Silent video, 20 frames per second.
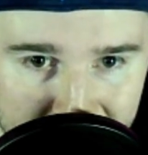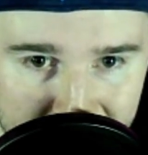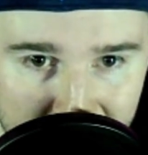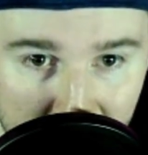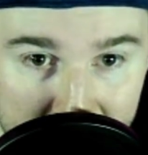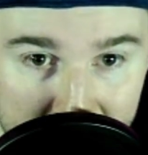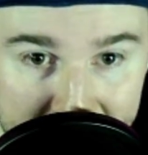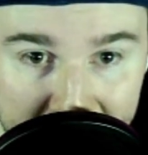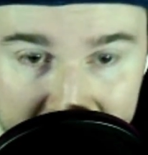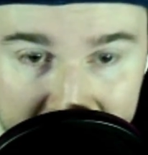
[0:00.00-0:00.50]

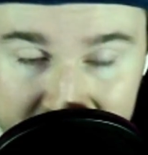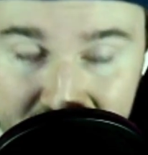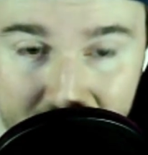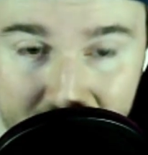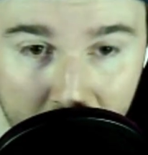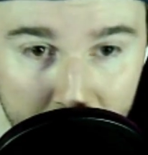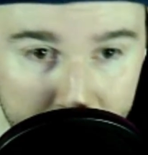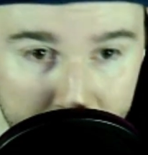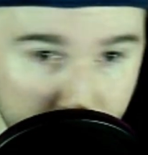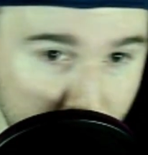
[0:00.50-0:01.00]
against
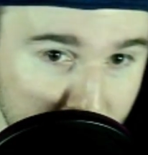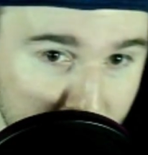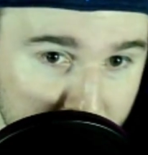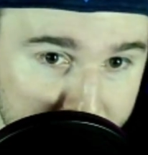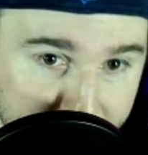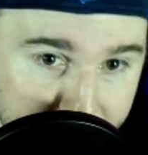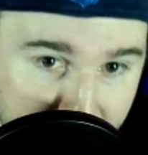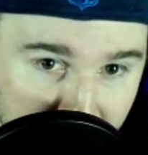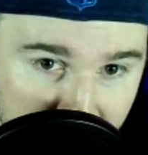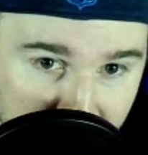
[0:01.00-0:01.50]
Ottawa,
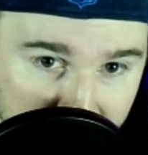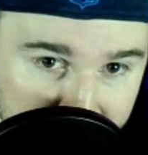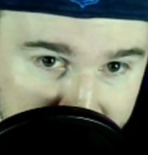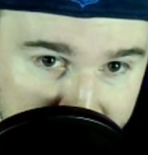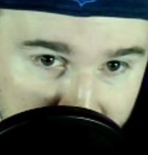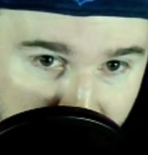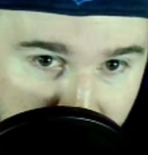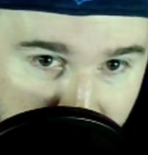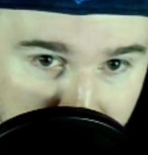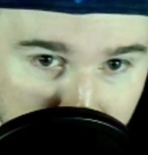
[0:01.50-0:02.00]

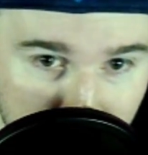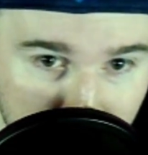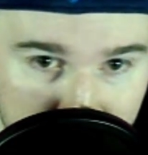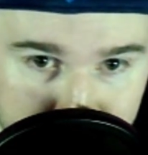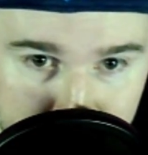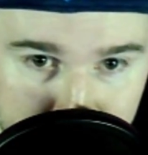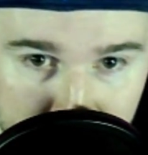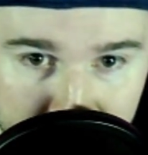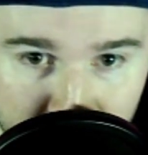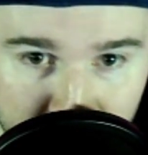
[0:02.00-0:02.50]
and
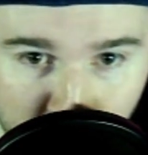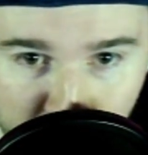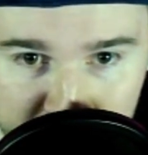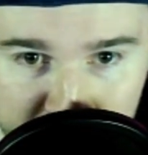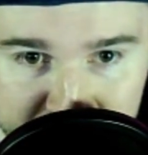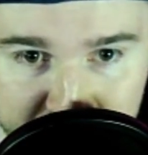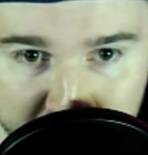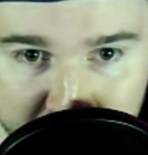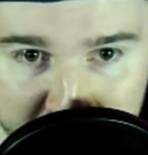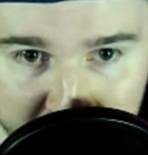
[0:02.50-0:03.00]
Montreal
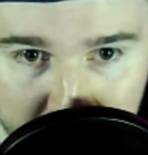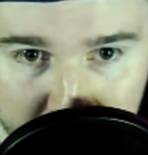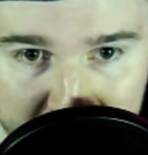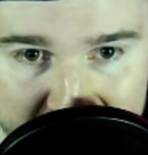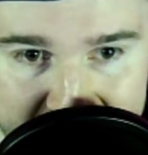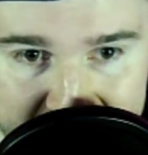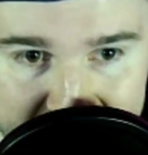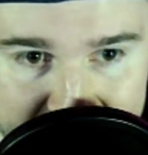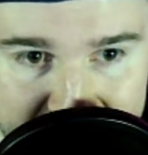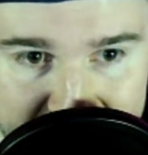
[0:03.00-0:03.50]
4-2 in their
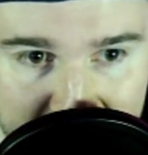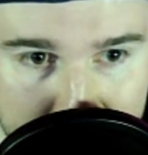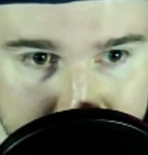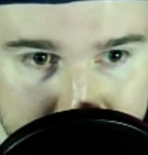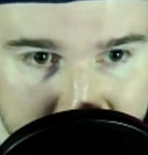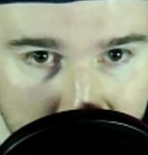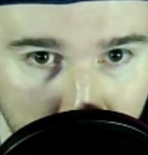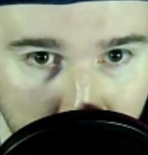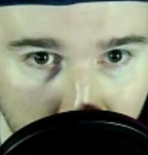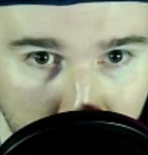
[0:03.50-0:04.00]
last 6 games
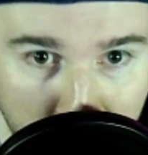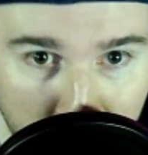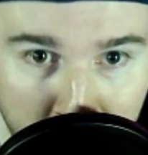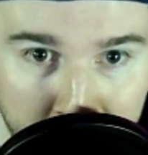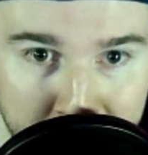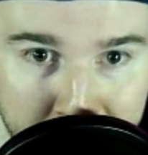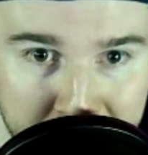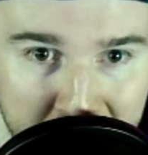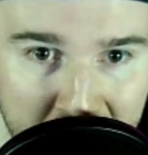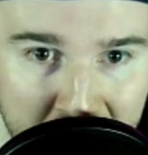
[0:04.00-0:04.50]
at home.
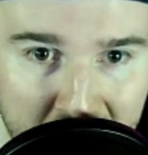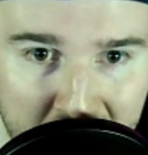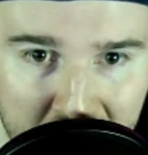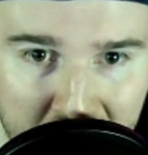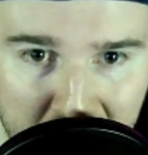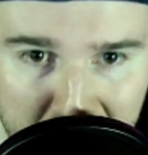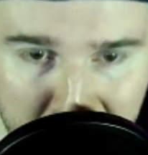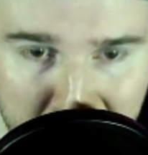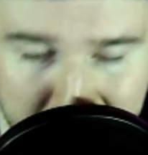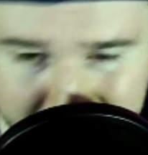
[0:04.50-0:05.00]

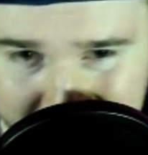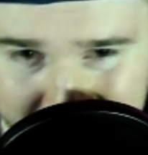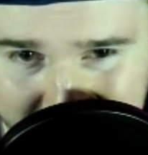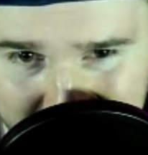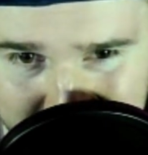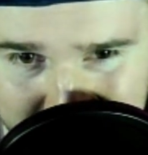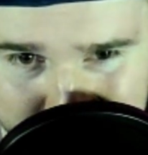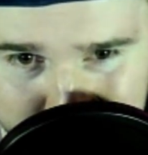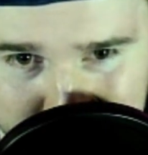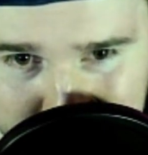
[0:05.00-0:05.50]
Love the
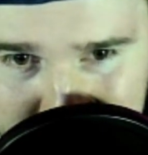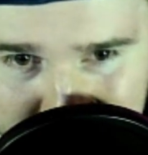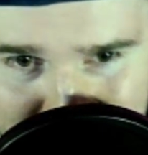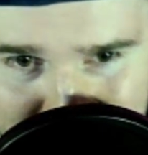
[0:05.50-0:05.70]
under here